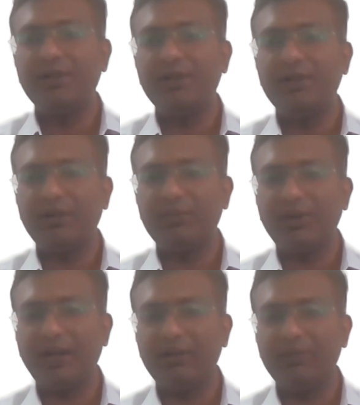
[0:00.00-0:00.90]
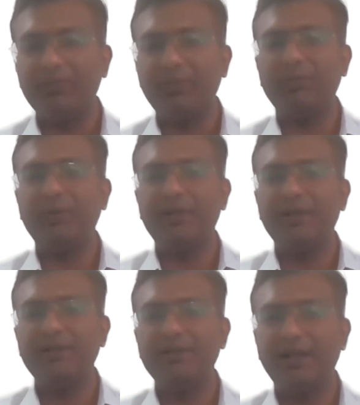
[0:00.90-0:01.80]
in thermodynamic
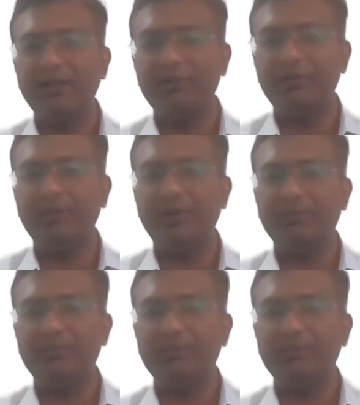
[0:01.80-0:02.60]
properties and equilibrium.